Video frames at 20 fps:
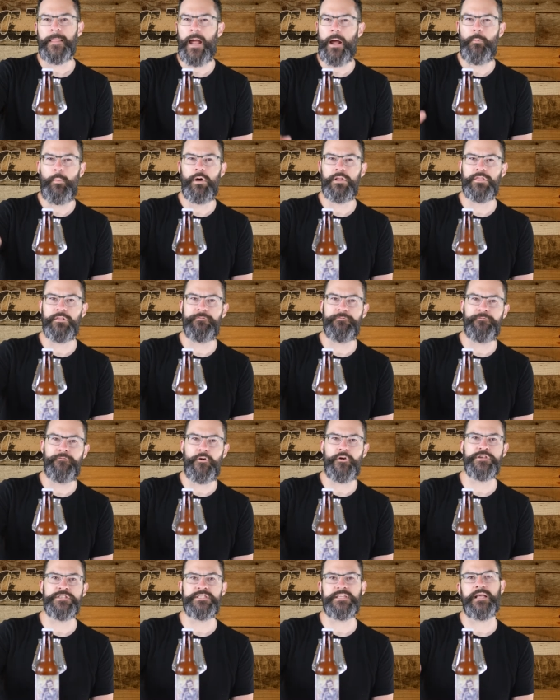I want the
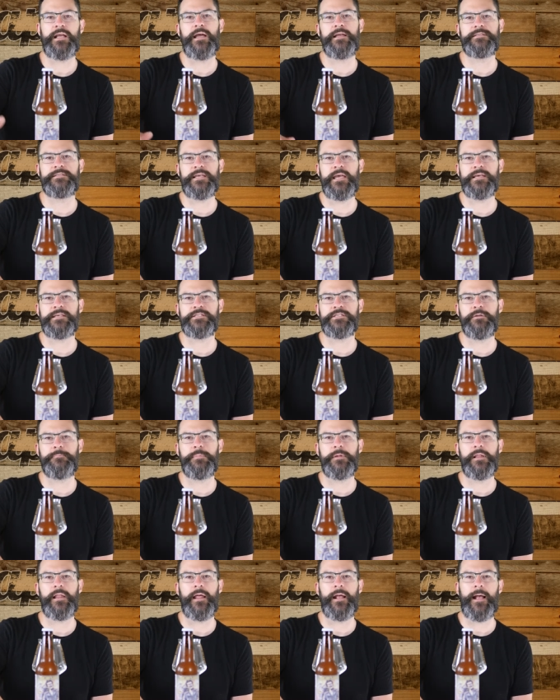first thing I taste to
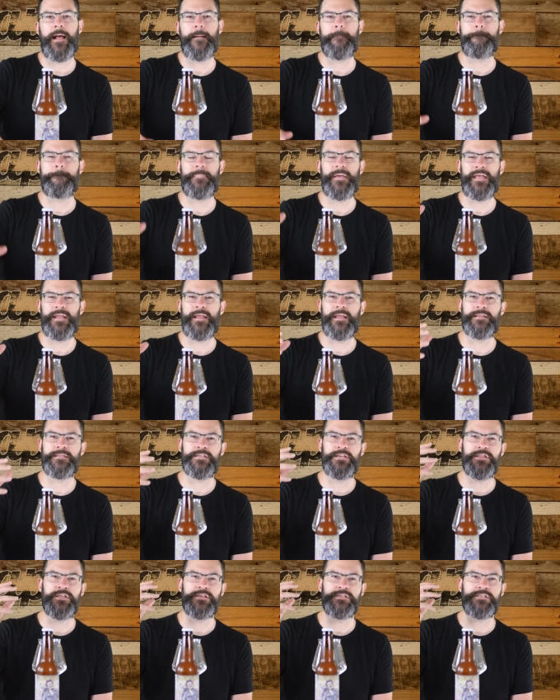be like I bit
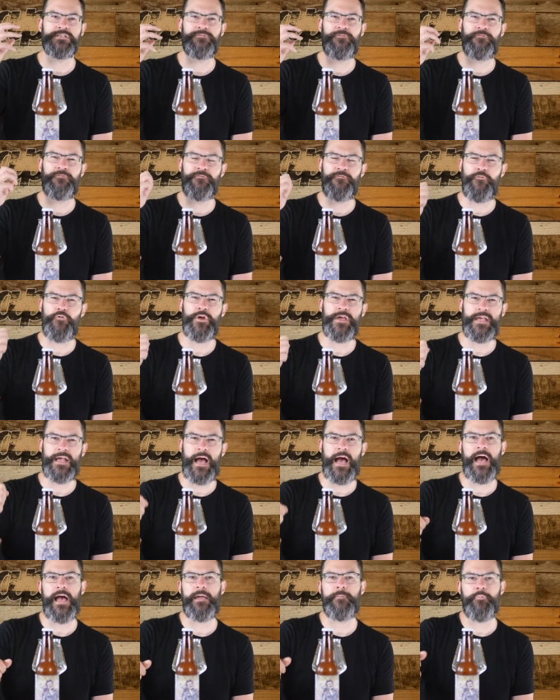into this freak
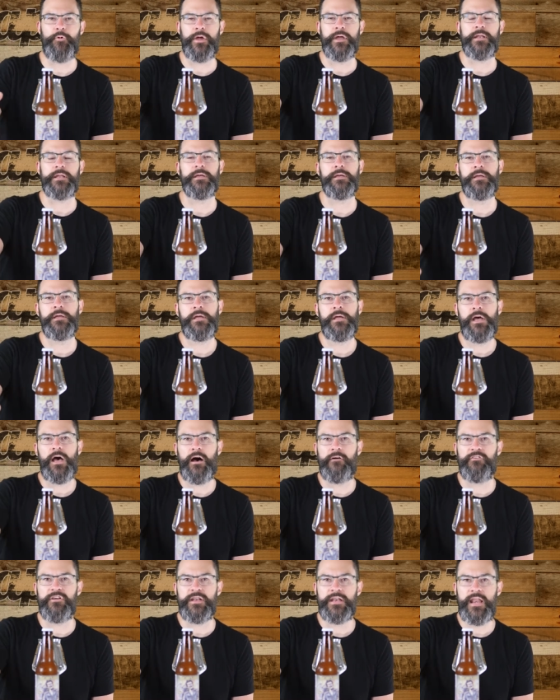hybrid
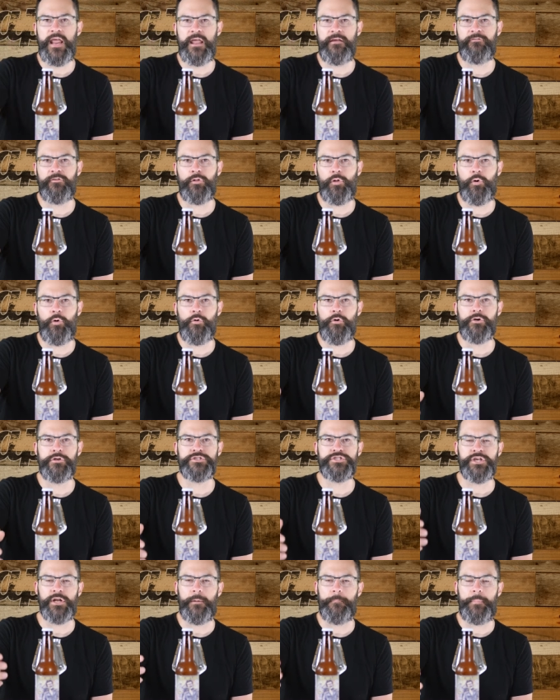of a navel
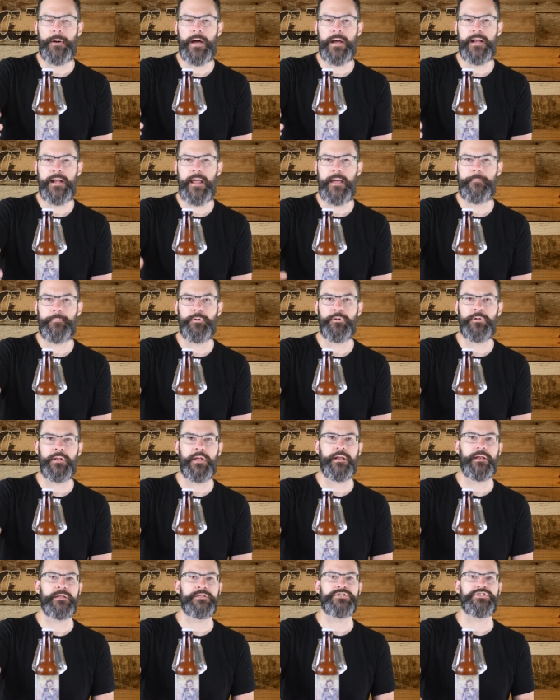orange and a pineapple,
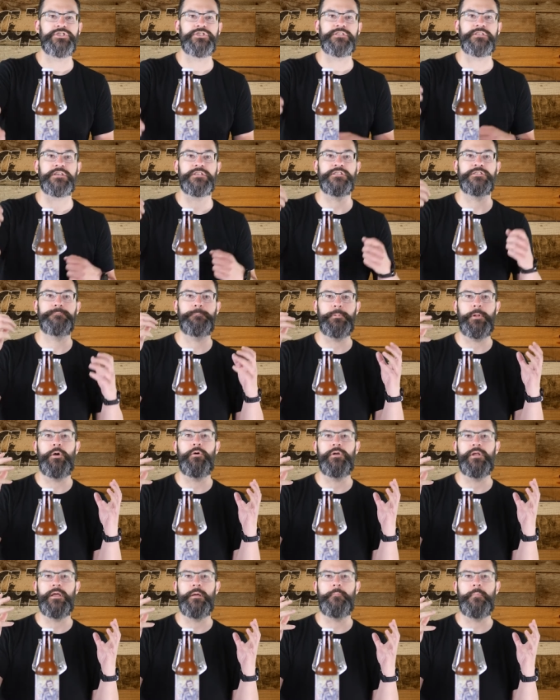and it's just
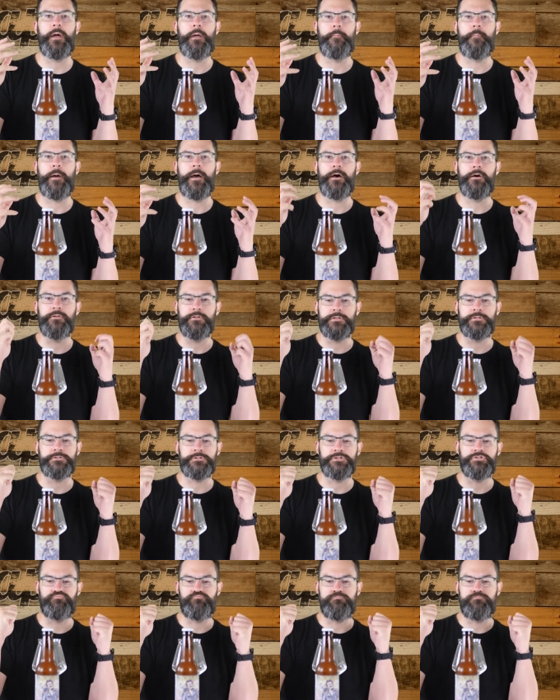exploding in my mouth,